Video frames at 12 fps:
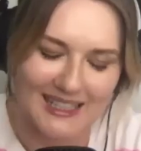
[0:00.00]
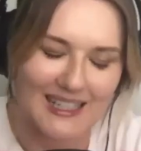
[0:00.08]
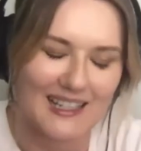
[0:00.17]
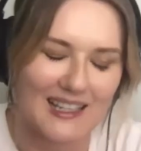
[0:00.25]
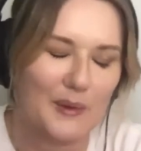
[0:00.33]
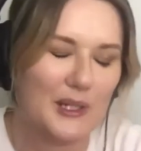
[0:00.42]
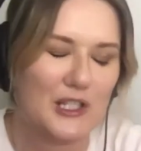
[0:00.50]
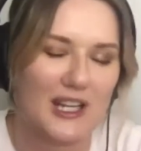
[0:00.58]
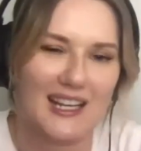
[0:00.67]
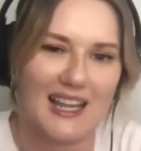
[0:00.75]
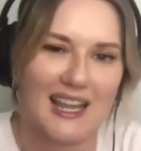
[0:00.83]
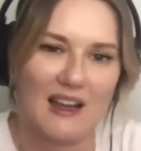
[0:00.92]
go and check
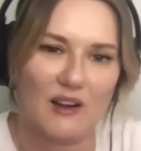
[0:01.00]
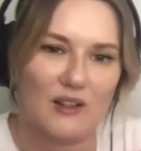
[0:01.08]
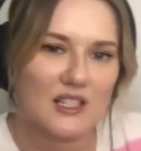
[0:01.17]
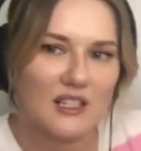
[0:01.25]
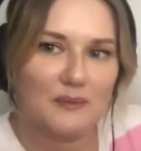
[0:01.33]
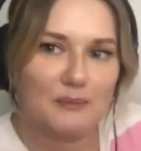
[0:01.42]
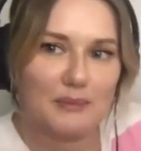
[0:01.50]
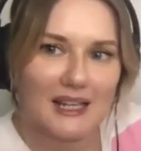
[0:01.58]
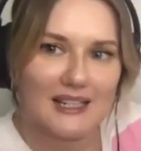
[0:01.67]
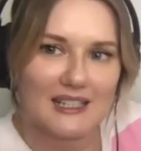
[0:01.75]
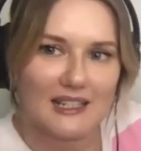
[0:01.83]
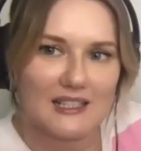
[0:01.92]
out
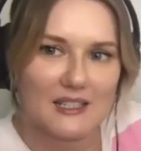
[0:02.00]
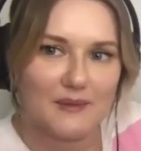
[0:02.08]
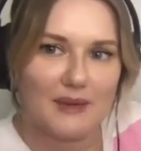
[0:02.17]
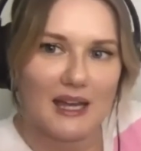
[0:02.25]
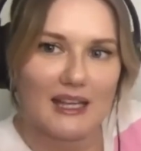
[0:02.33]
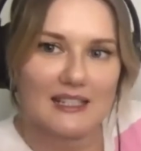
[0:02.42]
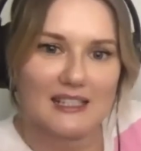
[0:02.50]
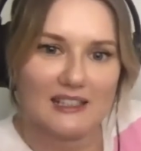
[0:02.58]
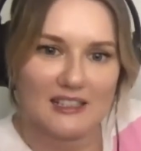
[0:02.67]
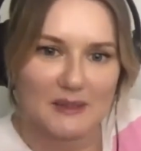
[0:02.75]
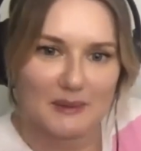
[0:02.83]
Blind Item and Guilty Pleasure.